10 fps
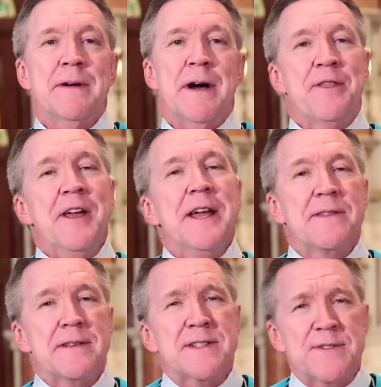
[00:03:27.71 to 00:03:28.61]
I think that
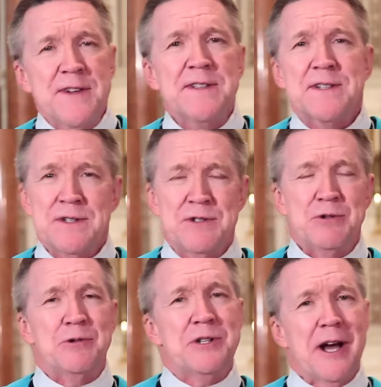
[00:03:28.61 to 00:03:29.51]
this feast is
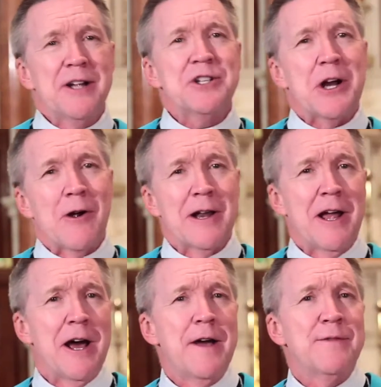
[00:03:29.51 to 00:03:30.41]
to touch our
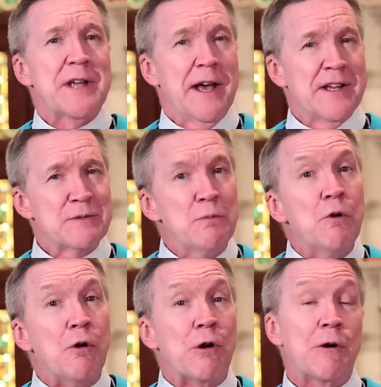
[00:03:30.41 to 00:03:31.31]
lives as
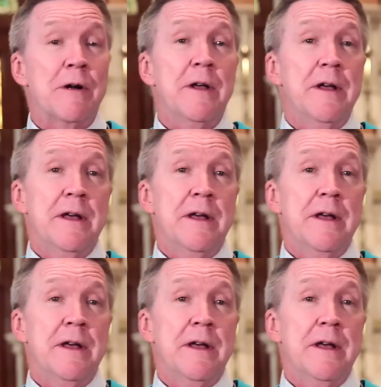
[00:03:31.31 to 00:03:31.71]
more